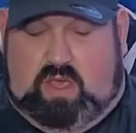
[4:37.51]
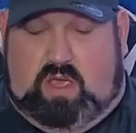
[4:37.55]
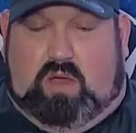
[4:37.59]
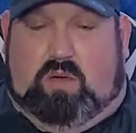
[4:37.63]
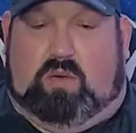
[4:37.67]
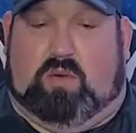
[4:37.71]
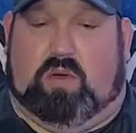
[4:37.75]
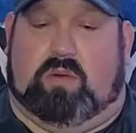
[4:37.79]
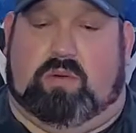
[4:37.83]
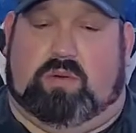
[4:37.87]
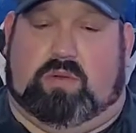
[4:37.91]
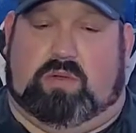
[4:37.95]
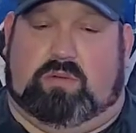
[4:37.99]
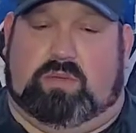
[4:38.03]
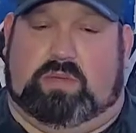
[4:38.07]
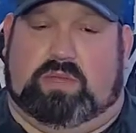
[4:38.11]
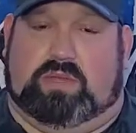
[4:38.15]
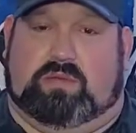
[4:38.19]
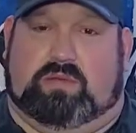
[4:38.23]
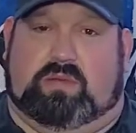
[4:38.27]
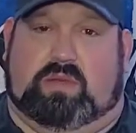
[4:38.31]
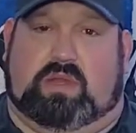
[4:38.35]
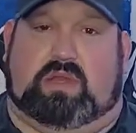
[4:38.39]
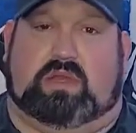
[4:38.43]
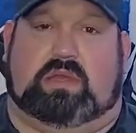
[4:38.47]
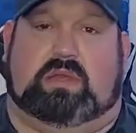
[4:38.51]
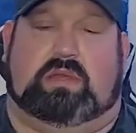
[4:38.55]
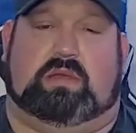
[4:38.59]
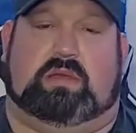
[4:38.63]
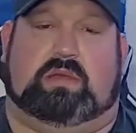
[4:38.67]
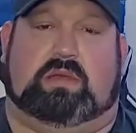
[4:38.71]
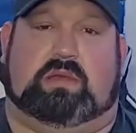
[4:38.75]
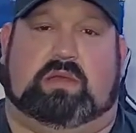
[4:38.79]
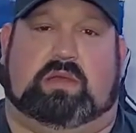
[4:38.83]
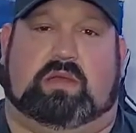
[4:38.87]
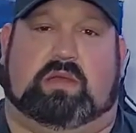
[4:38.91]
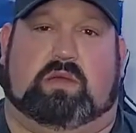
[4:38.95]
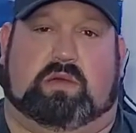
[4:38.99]
what we're going to be doing,
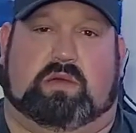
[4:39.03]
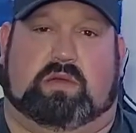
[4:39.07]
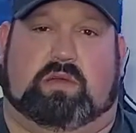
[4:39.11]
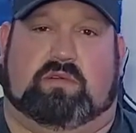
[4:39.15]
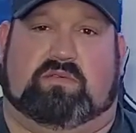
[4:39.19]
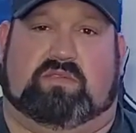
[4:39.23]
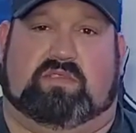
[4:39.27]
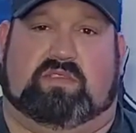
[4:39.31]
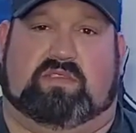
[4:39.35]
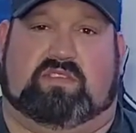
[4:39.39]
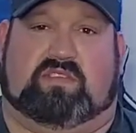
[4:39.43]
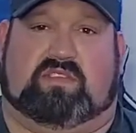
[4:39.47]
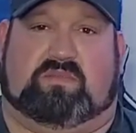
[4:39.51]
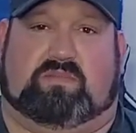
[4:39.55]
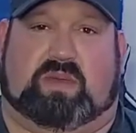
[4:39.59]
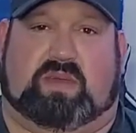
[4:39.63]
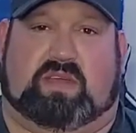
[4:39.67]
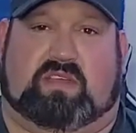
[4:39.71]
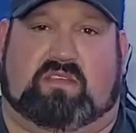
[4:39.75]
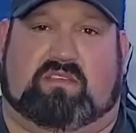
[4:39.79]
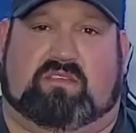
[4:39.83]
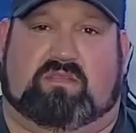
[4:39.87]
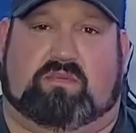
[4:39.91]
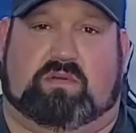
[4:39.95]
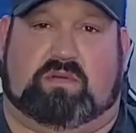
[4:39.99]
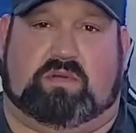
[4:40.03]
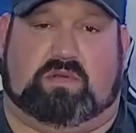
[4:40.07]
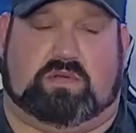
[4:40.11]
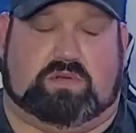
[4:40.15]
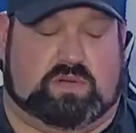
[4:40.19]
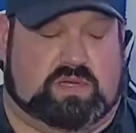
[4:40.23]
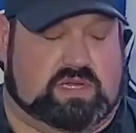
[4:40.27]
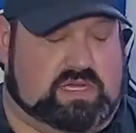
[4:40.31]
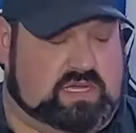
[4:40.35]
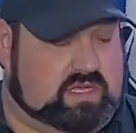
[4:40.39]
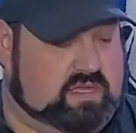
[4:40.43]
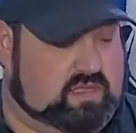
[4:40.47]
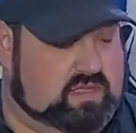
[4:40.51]
going over the specs real
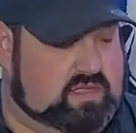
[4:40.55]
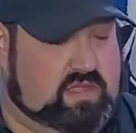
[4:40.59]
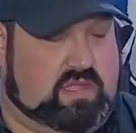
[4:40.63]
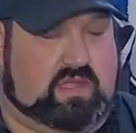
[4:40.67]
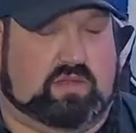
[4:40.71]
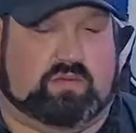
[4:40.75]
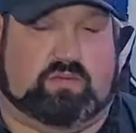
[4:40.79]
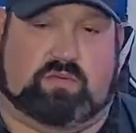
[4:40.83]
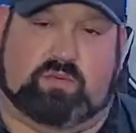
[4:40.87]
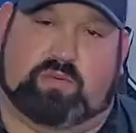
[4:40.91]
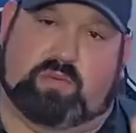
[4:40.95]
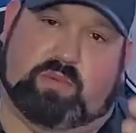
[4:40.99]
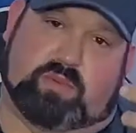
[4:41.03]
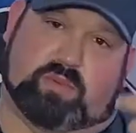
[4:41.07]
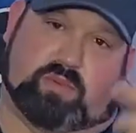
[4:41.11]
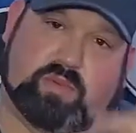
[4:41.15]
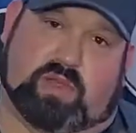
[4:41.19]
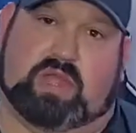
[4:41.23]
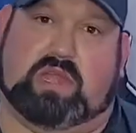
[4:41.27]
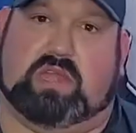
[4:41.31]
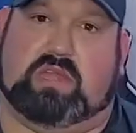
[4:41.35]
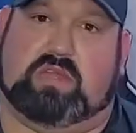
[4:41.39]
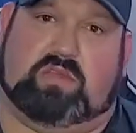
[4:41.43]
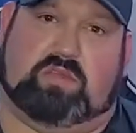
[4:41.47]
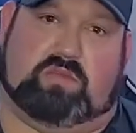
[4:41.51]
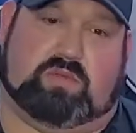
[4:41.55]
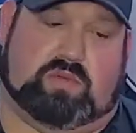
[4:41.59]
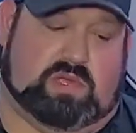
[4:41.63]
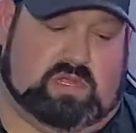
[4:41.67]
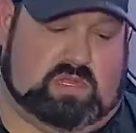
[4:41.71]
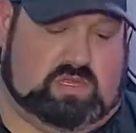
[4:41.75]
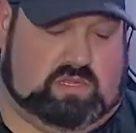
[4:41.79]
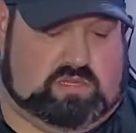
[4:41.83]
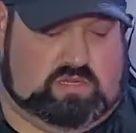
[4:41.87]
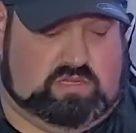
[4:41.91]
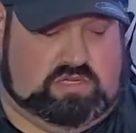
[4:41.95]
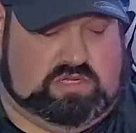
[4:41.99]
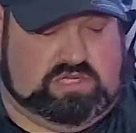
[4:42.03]
quick, and then we'll be bringing you
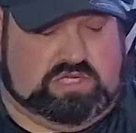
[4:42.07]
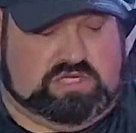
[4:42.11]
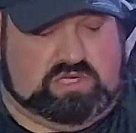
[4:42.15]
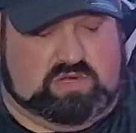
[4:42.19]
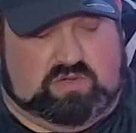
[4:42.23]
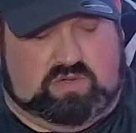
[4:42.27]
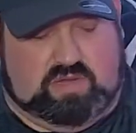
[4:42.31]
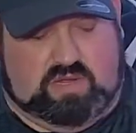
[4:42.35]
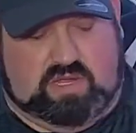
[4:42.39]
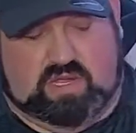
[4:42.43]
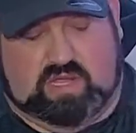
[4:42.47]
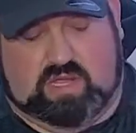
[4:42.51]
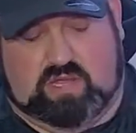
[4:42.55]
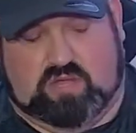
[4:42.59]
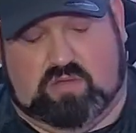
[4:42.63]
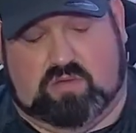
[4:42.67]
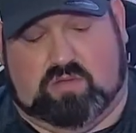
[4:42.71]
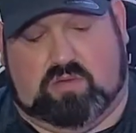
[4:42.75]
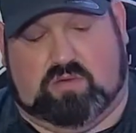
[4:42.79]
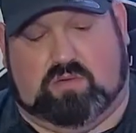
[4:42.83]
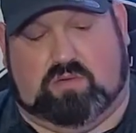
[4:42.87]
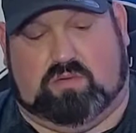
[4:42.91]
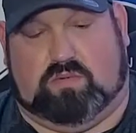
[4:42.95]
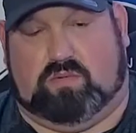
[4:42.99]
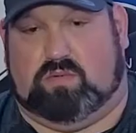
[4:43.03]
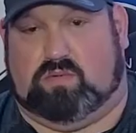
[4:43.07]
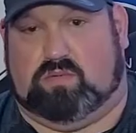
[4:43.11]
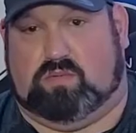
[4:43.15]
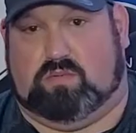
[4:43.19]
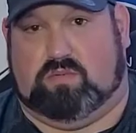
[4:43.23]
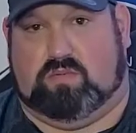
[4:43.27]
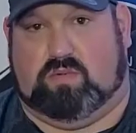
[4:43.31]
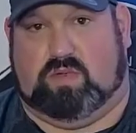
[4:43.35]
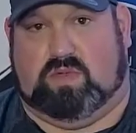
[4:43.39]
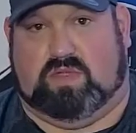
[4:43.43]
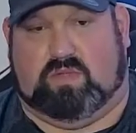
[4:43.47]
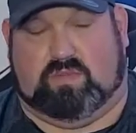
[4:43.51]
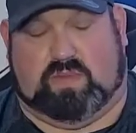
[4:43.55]
in, showing you
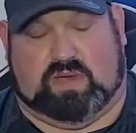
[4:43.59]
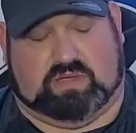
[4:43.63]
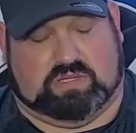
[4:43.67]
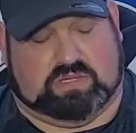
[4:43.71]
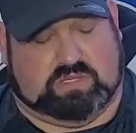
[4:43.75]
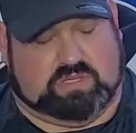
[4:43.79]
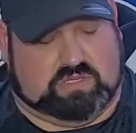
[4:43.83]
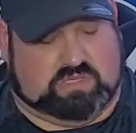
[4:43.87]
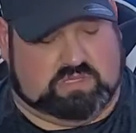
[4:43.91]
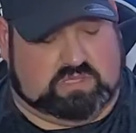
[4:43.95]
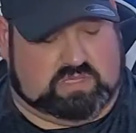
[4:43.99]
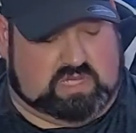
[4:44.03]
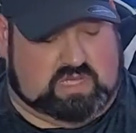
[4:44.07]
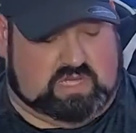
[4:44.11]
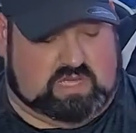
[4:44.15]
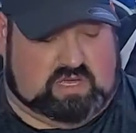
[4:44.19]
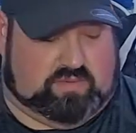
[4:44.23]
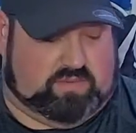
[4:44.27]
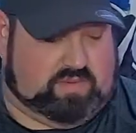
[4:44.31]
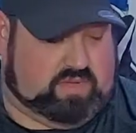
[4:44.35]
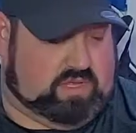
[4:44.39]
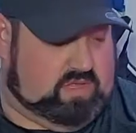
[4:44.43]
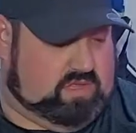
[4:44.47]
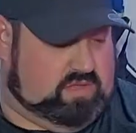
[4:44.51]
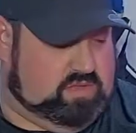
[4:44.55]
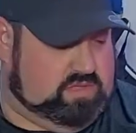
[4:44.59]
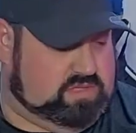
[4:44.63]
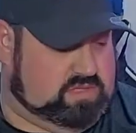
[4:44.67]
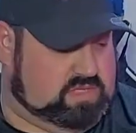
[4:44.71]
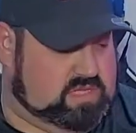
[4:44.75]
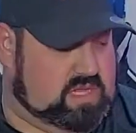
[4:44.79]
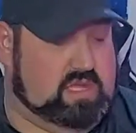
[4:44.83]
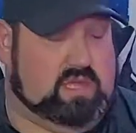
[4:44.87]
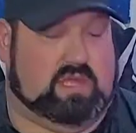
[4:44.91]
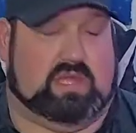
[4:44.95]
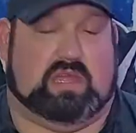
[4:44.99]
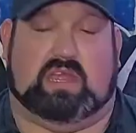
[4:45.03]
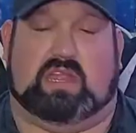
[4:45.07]
what the mouse looks like up close
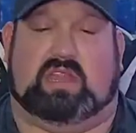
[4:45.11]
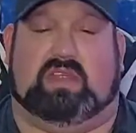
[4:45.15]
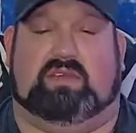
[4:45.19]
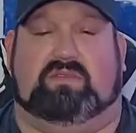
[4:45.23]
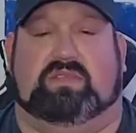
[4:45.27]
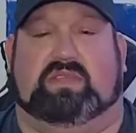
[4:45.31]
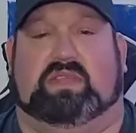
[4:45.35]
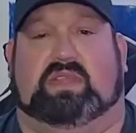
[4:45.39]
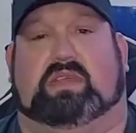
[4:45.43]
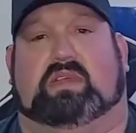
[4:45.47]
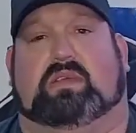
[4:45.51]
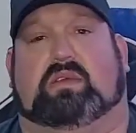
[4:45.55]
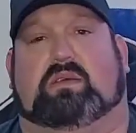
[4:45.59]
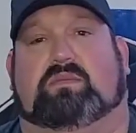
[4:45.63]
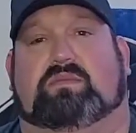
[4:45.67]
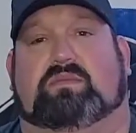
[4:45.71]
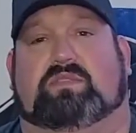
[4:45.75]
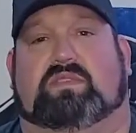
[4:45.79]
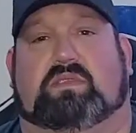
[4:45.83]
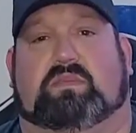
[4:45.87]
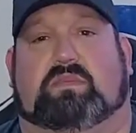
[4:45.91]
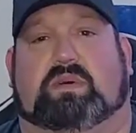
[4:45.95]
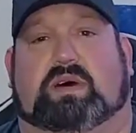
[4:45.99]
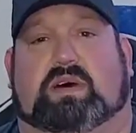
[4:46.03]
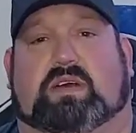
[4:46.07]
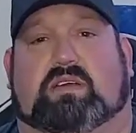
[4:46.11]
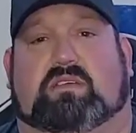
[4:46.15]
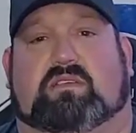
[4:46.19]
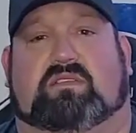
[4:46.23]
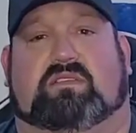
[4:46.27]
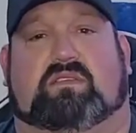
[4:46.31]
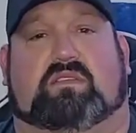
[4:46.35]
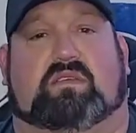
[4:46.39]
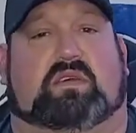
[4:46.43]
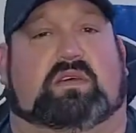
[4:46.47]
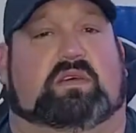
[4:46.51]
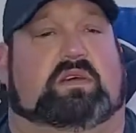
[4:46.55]
and everything that comes in the box.